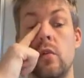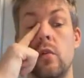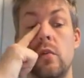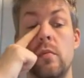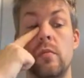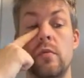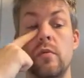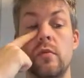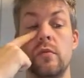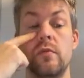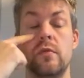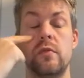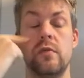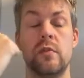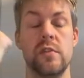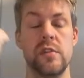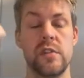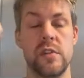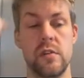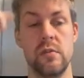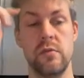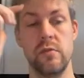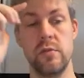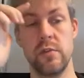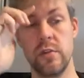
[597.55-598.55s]
brute force
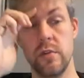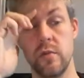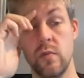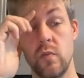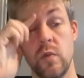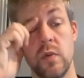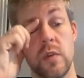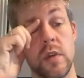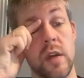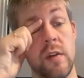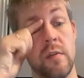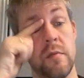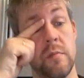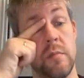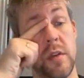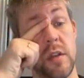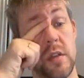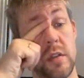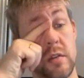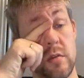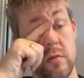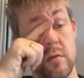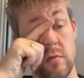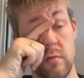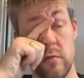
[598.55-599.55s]
solution would have
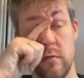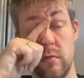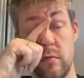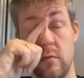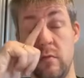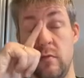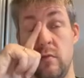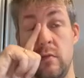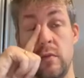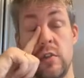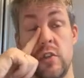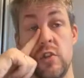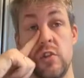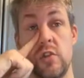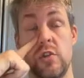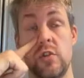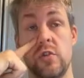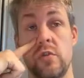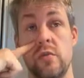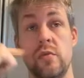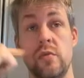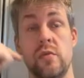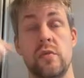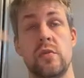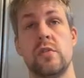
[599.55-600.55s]
been to just
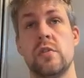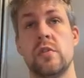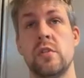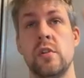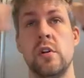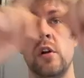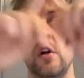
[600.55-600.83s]
choose